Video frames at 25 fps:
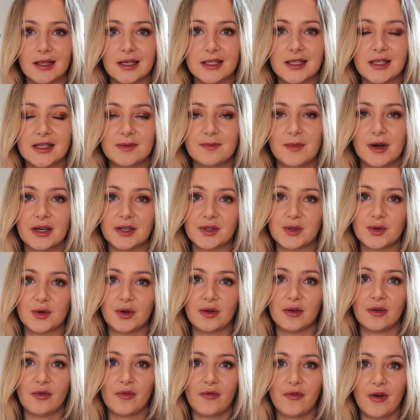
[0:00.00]
this is my sort
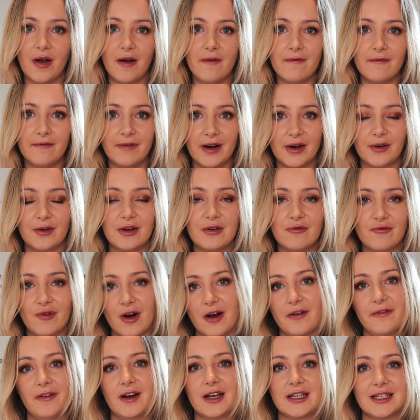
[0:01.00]
of very
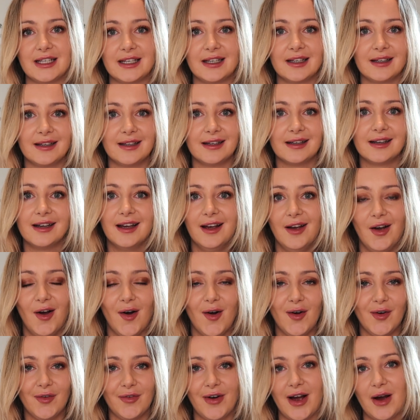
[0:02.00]
rough idea
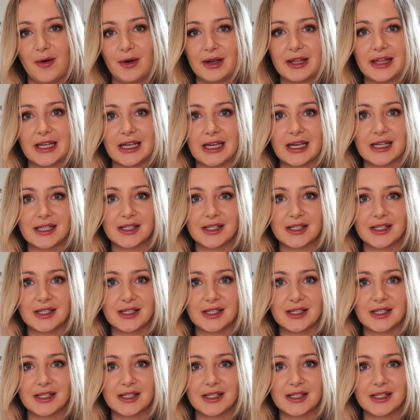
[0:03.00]
of how I think